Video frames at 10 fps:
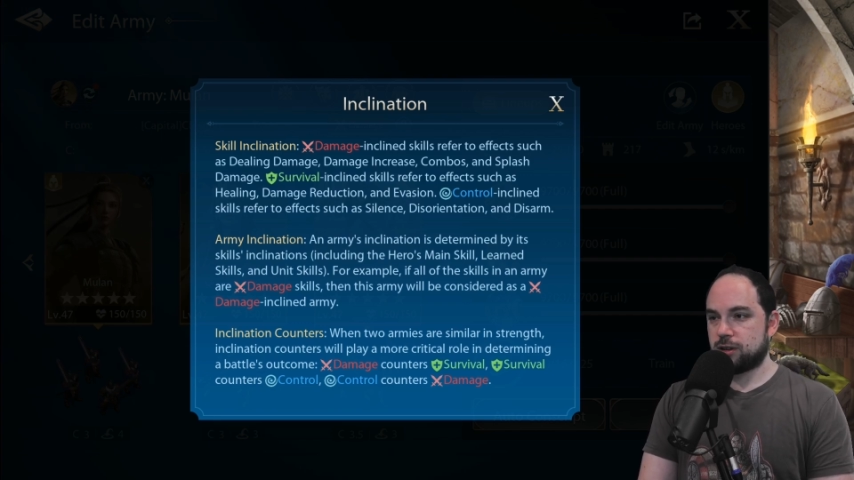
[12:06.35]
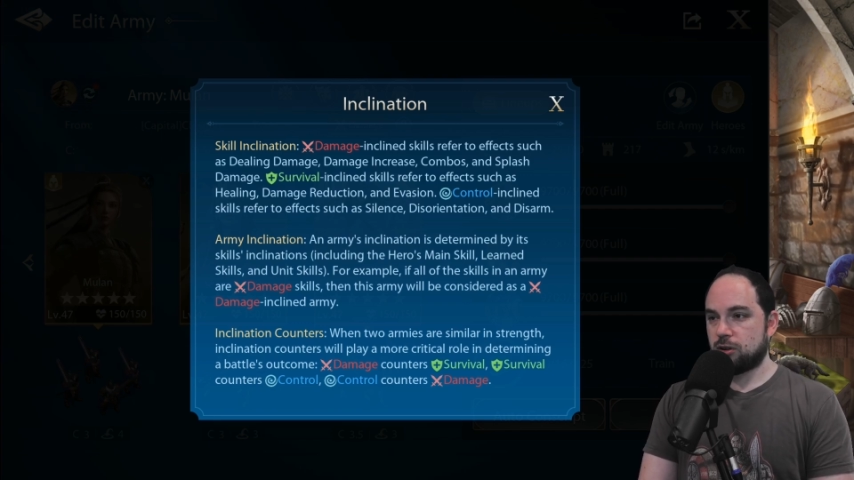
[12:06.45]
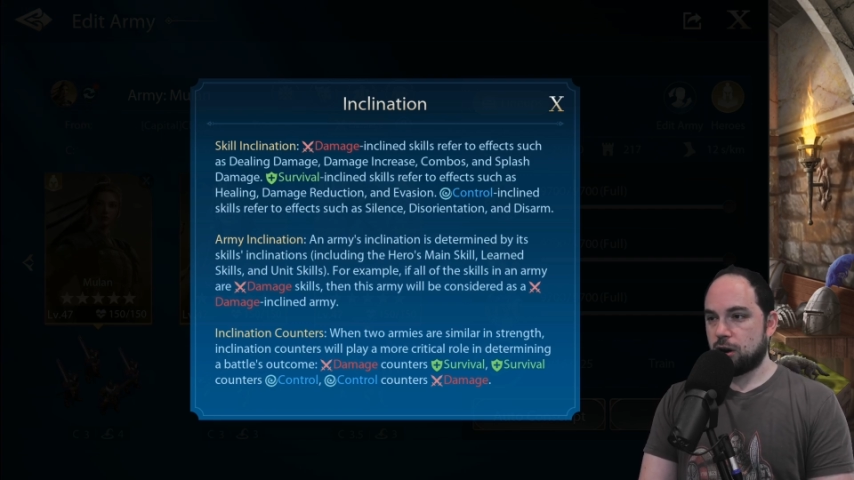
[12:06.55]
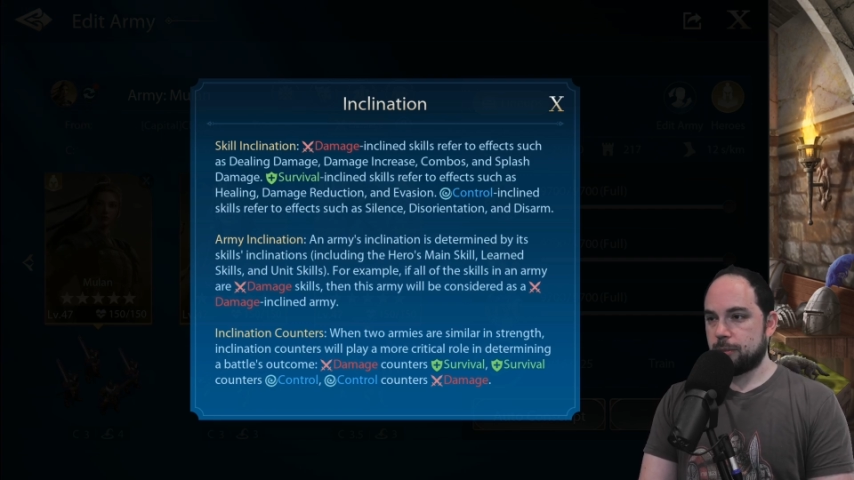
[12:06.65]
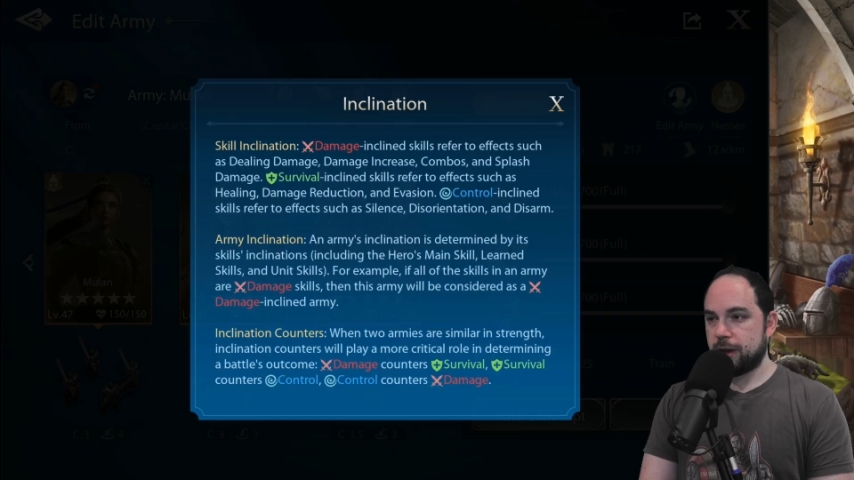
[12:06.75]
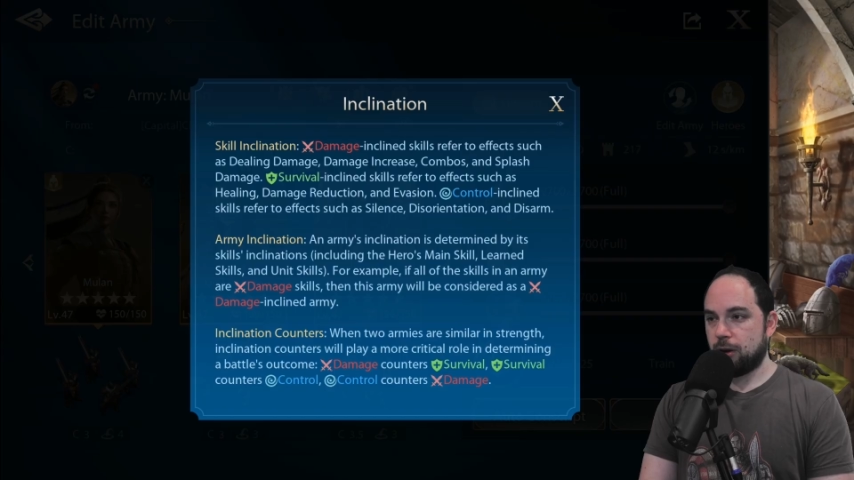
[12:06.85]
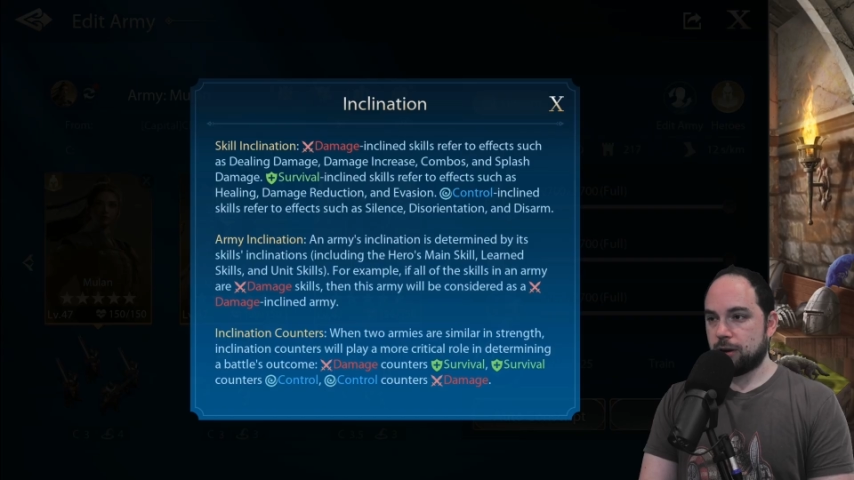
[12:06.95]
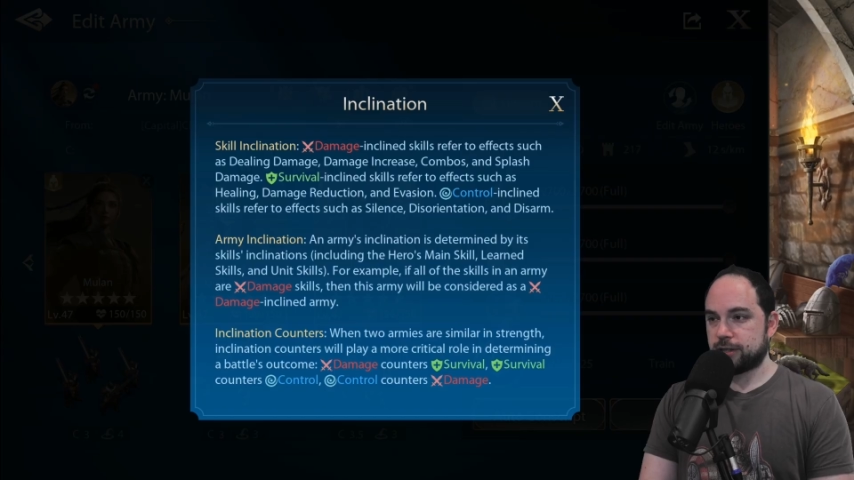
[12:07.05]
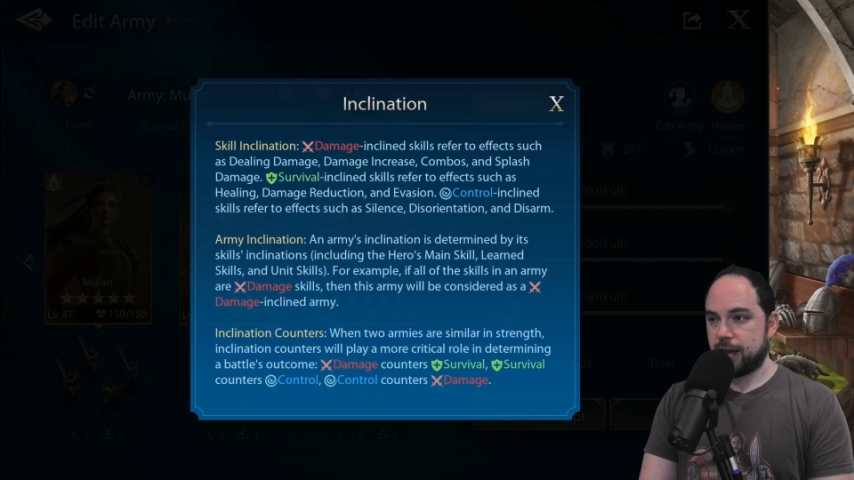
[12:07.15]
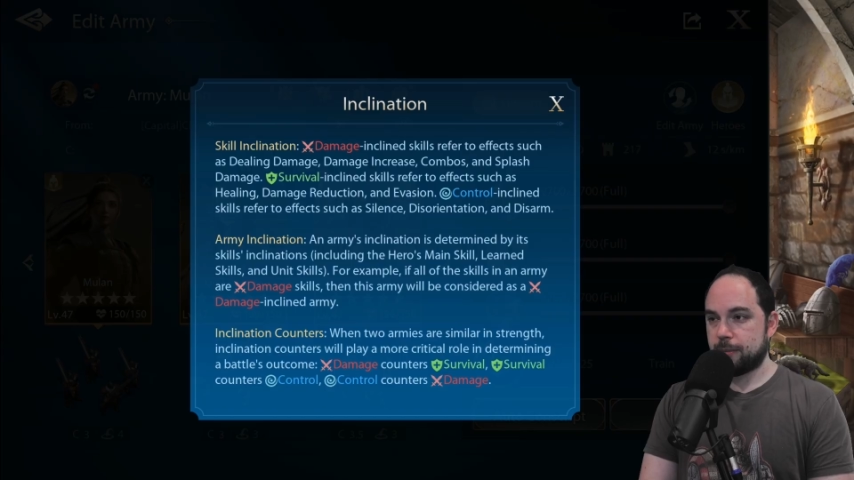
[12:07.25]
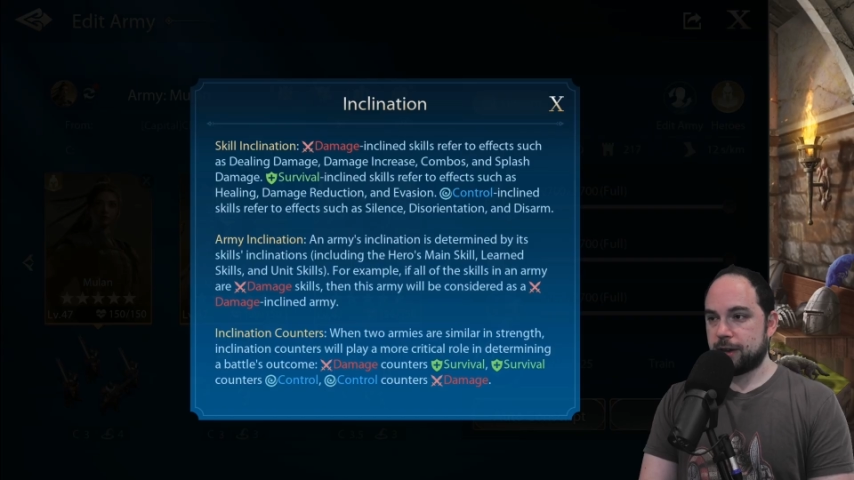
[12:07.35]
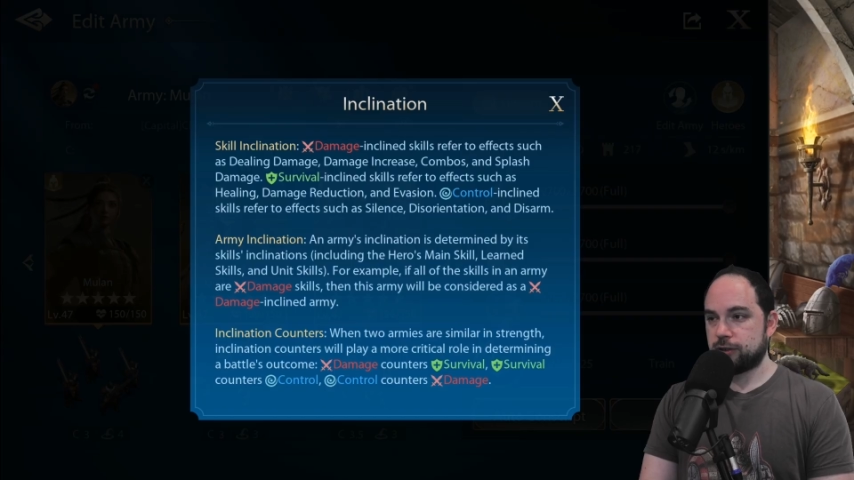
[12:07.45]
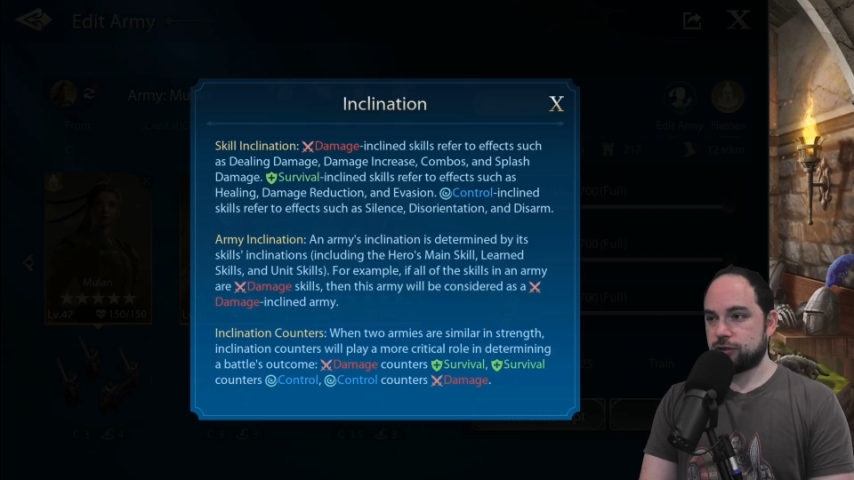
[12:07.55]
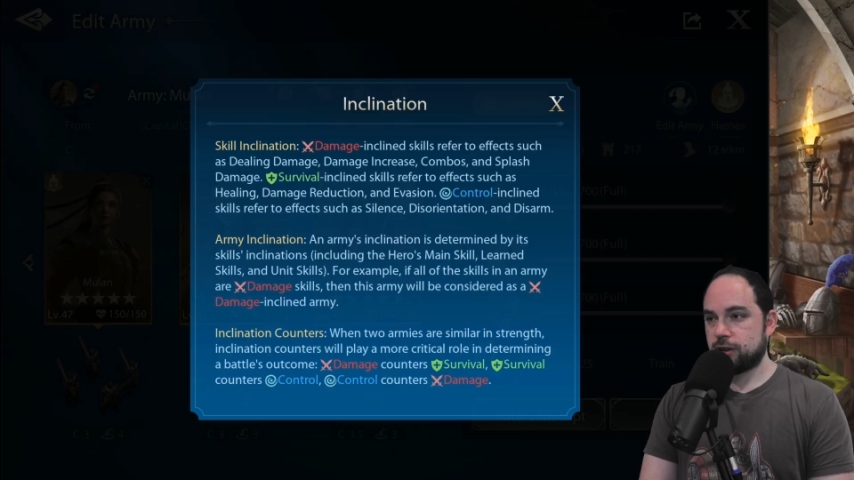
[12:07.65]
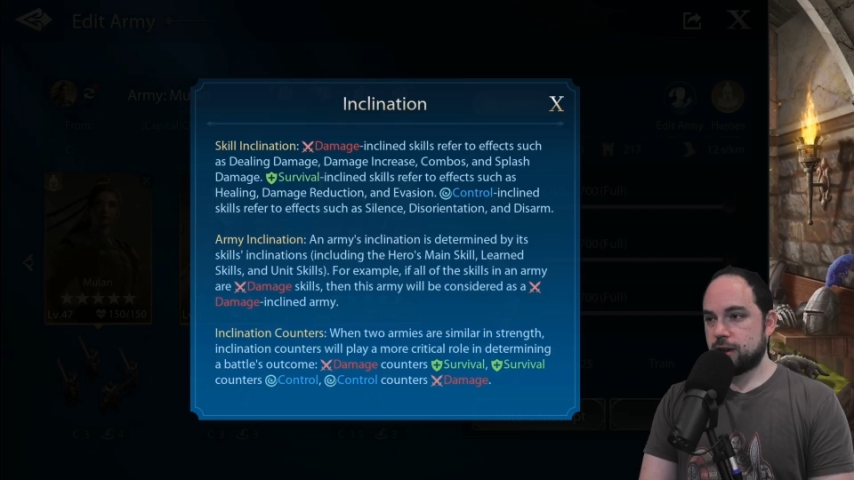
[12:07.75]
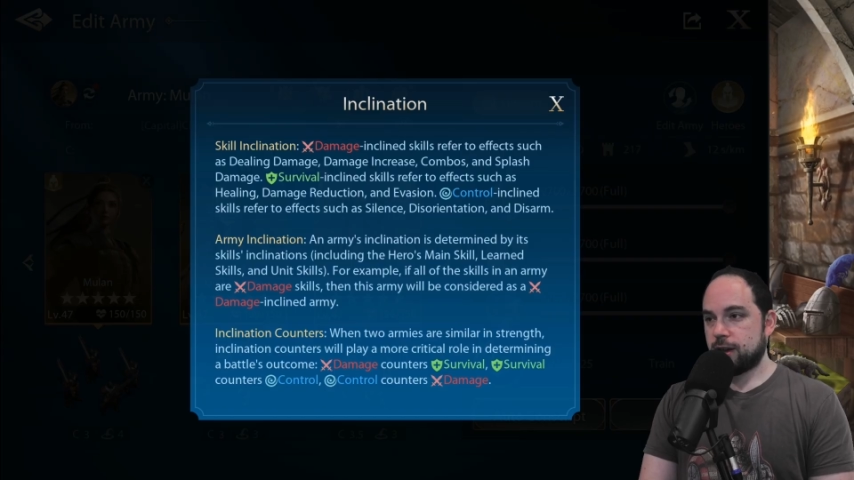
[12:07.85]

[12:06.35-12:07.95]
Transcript: in an army are damage,